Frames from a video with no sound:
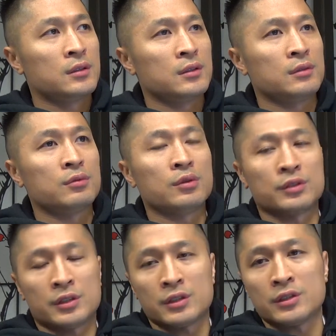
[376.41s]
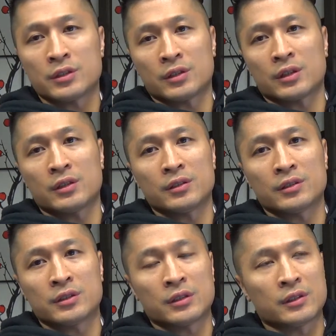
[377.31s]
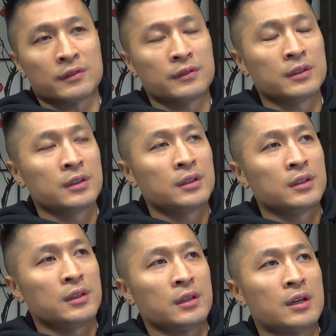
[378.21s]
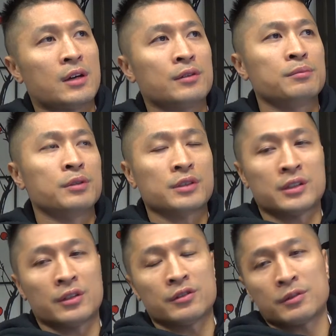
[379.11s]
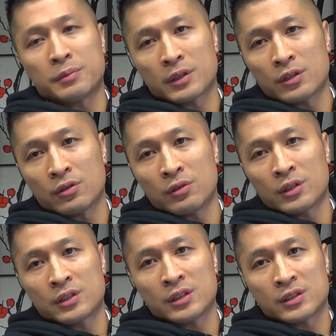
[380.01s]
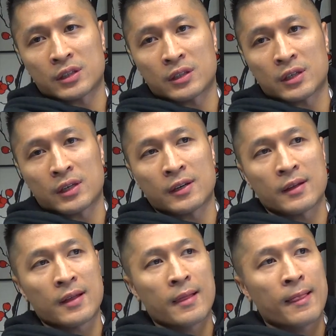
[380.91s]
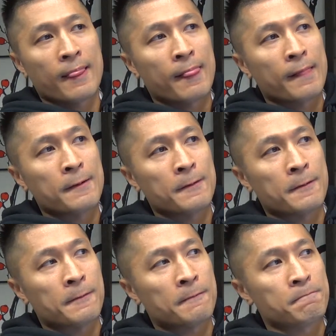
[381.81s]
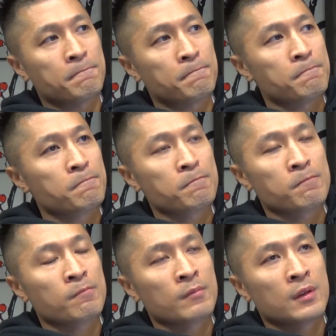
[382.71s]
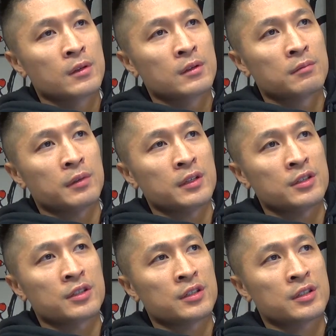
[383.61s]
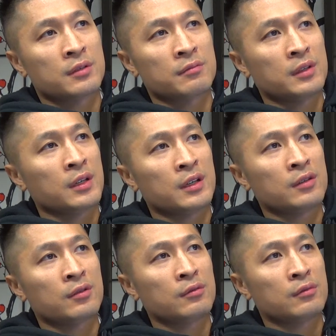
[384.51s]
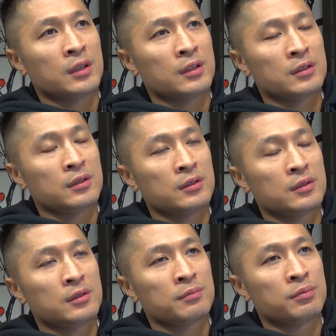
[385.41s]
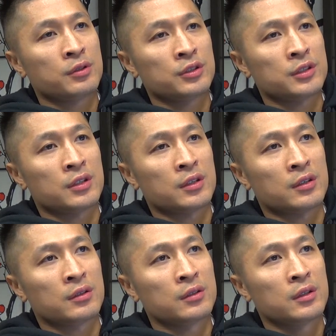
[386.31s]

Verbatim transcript: the royalties and all that other stuff and how the book sales have been going and things like that. Um, but it's just something that I don't want to push at all.